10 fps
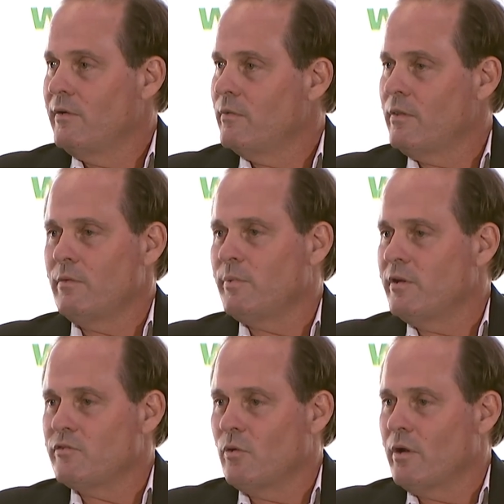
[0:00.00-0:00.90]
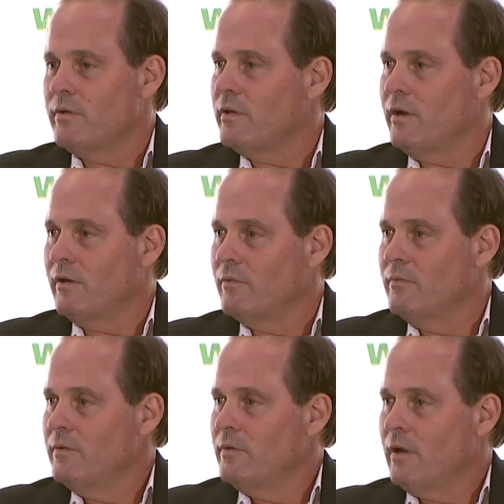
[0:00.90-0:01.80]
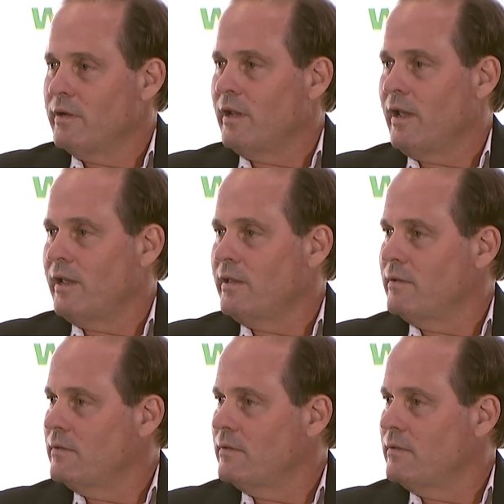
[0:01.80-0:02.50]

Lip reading: pretty short, a day,